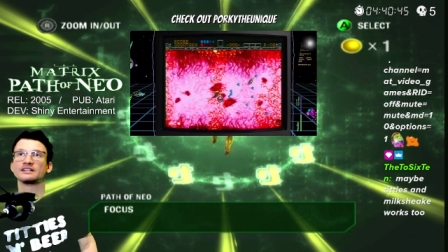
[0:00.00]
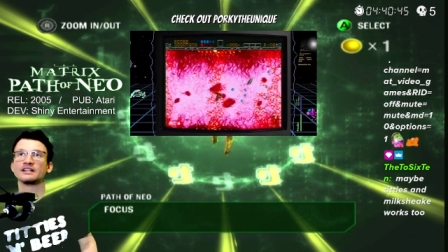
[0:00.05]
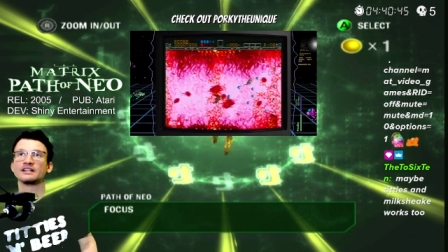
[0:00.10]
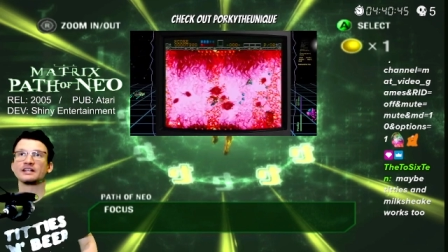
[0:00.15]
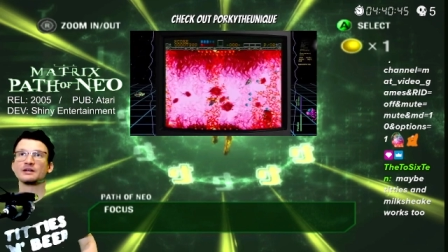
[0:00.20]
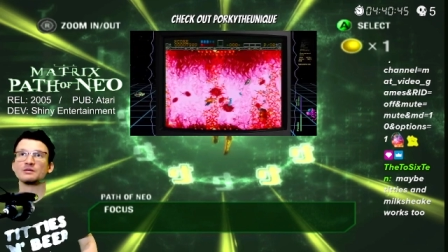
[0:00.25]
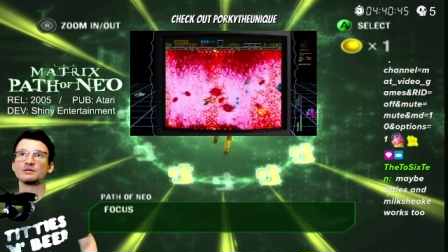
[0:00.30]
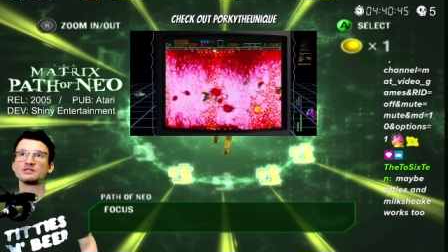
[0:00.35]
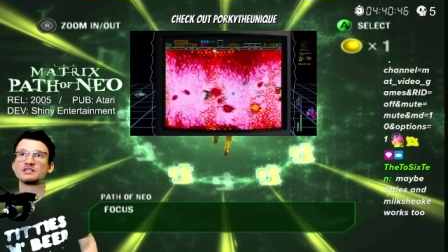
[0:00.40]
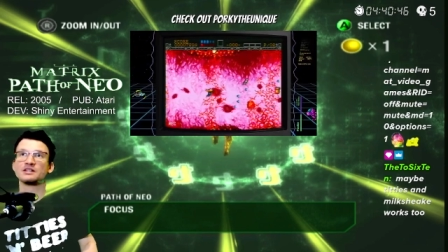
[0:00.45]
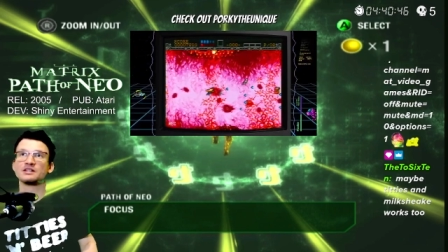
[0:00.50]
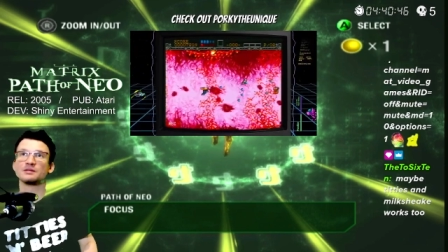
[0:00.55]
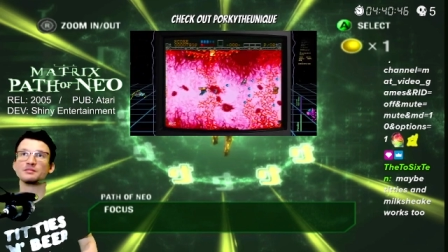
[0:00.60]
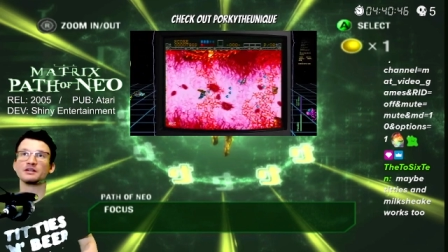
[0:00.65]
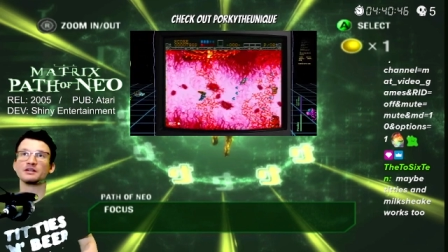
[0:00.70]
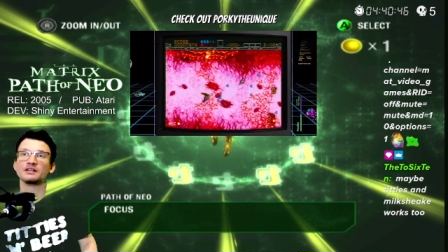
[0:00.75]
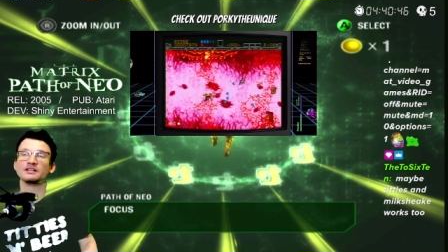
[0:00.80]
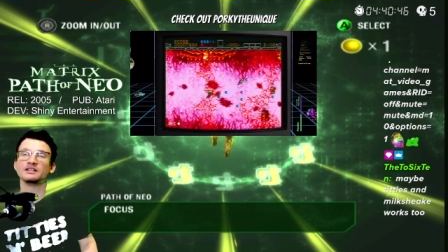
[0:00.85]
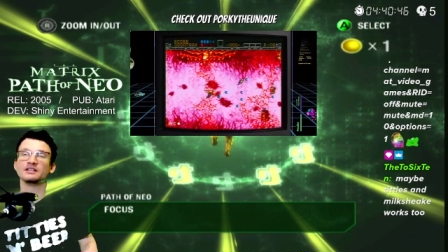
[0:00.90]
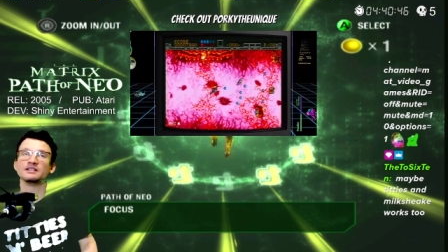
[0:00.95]
like it wasn't a
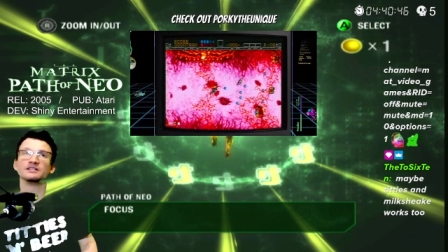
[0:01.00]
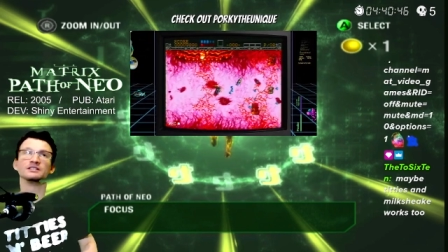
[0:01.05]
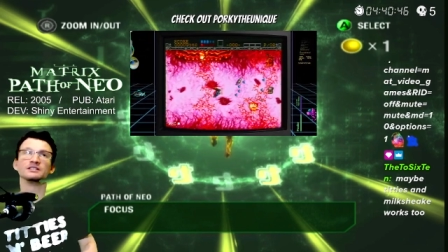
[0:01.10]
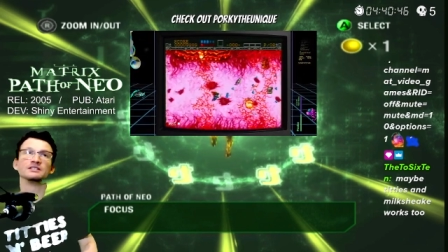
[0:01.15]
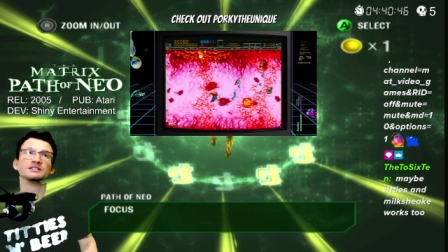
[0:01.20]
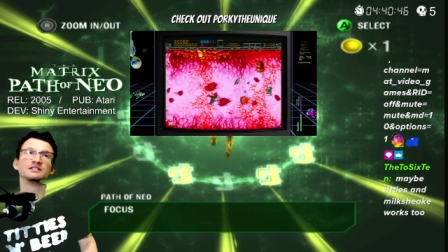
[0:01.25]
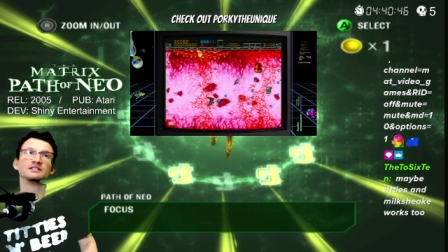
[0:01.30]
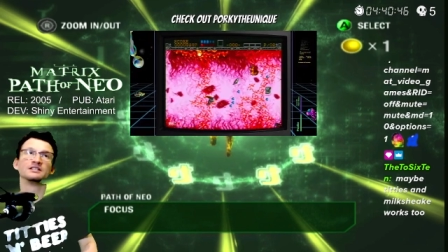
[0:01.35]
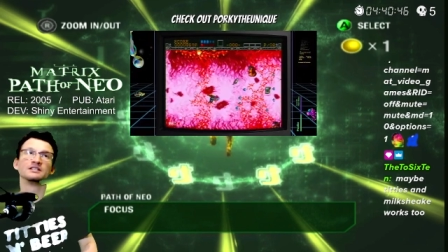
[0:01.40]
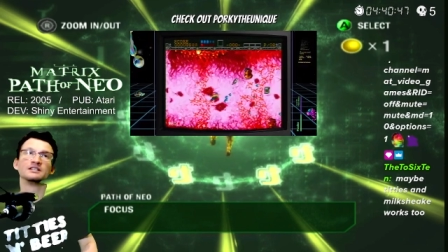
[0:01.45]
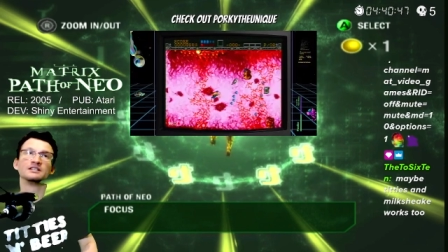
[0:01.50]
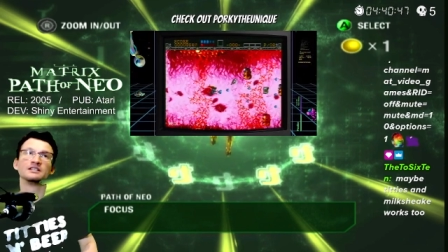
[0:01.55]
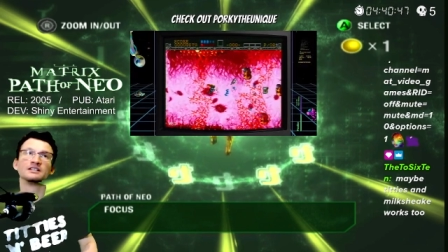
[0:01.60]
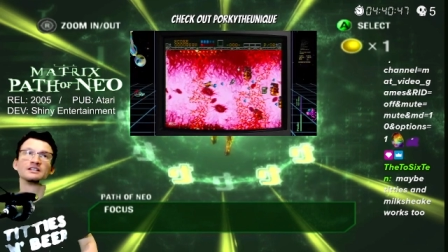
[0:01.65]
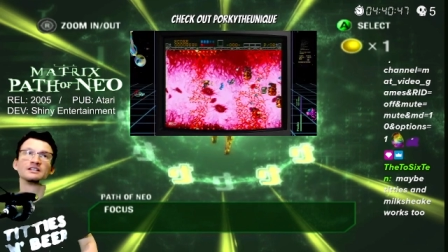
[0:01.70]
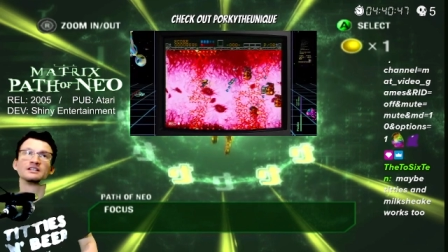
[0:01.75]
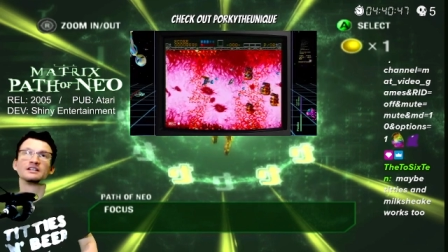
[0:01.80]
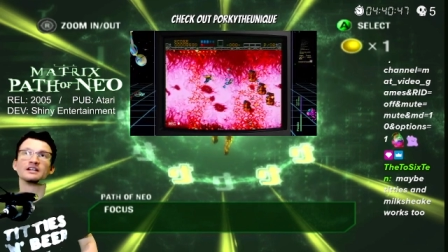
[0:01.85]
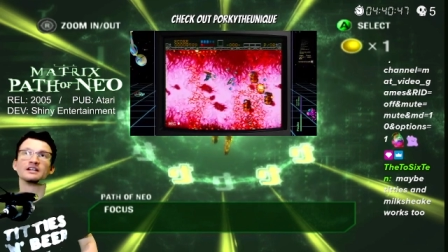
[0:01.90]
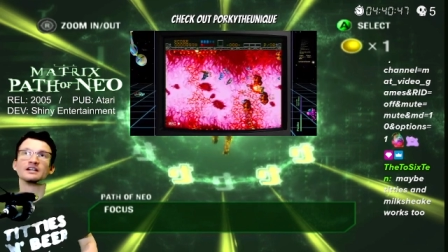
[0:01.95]
big deal,
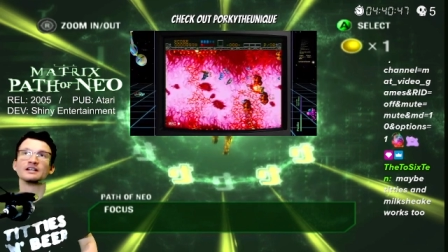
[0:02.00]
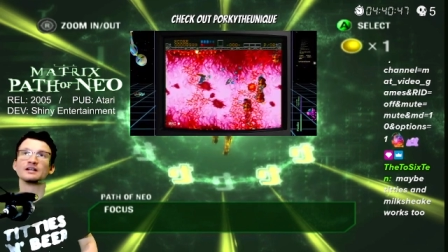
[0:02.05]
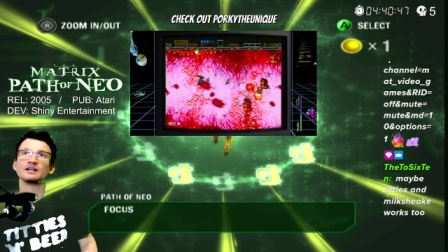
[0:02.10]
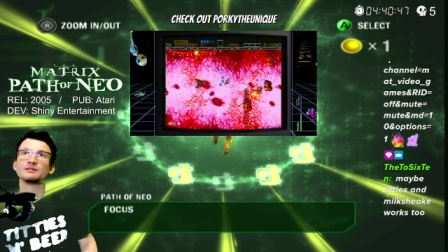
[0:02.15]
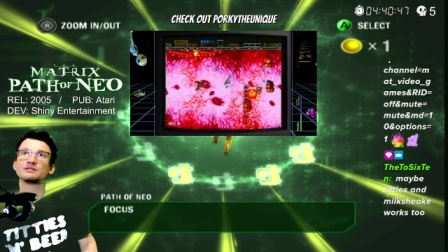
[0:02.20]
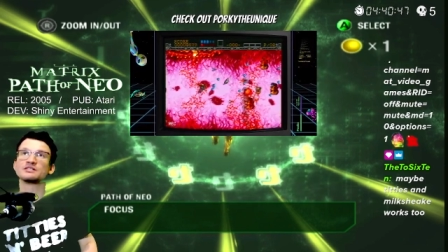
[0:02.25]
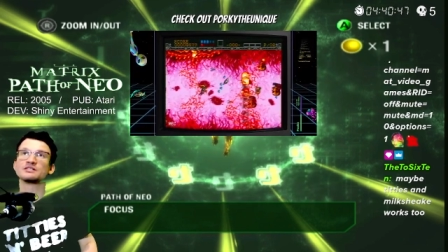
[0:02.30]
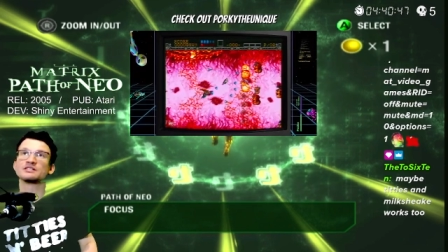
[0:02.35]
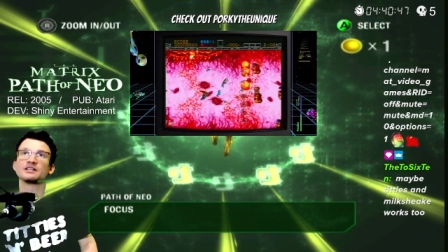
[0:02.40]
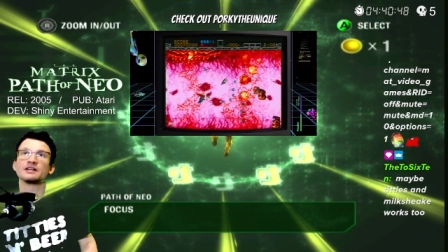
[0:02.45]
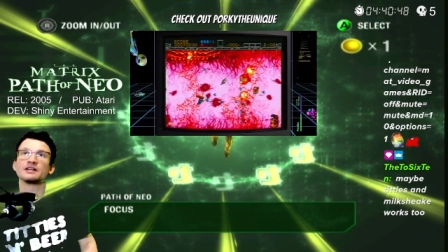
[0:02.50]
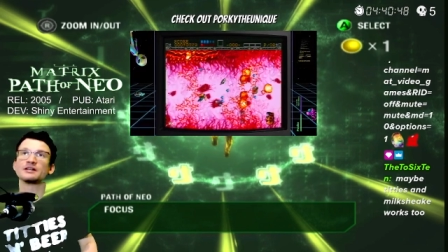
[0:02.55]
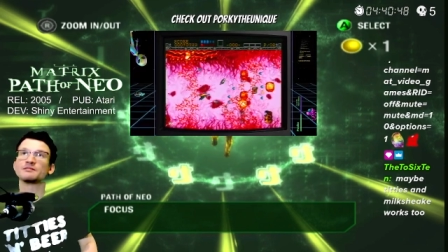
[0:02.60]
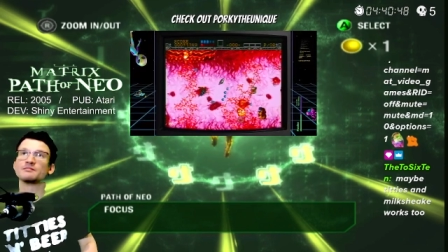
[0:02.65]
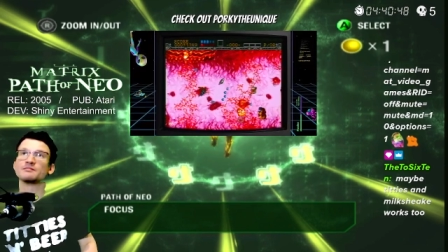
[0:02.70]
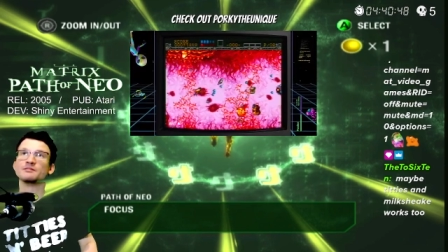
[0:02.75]
and I'm just like,